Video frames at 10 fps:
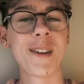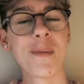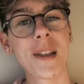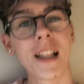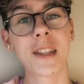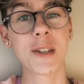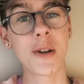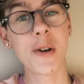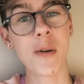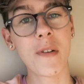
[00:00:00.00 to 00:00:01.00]
You'll be glad to
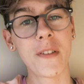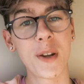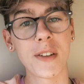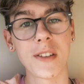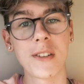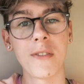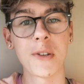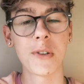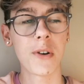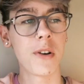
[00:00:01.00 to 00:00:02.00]
know all my videos and stuff are
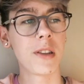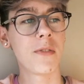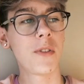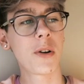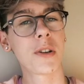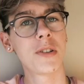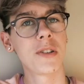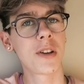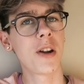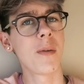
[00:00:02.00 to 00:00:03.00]
sorted. The vlog has
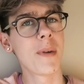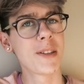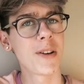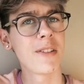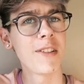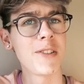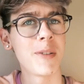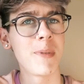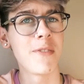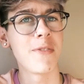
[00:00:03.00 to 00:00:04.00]
just gone up, my toilet has
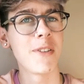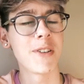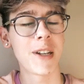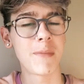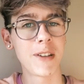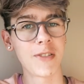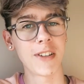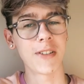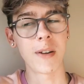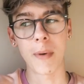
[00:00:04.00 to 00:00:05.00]
just been flushed, I'm literally
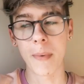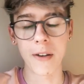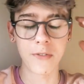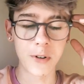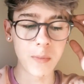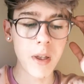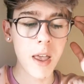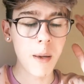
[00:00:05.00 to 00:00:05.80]
stood in my bathroom.